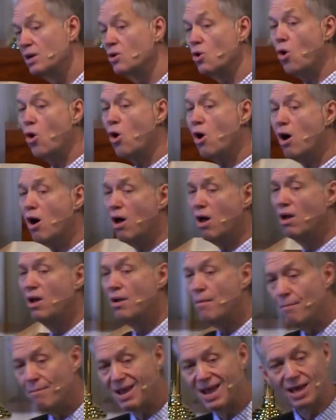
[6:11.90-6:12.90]
in all
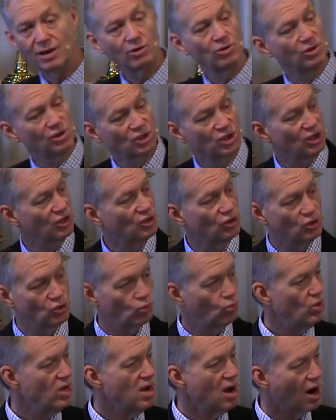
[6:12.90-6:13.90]
manners such as
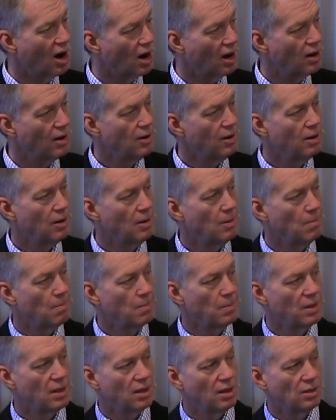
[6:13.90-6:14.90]
we are.
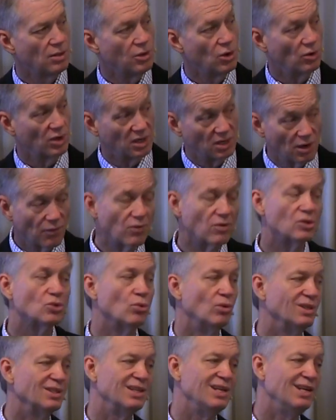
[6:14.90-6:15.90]
The only difference
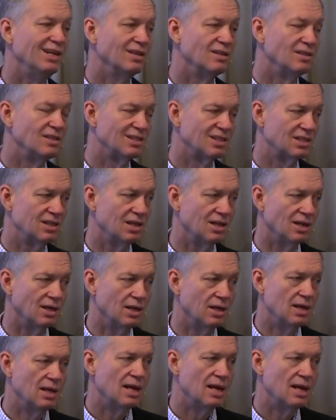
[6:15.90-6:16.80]
was he didn't sin.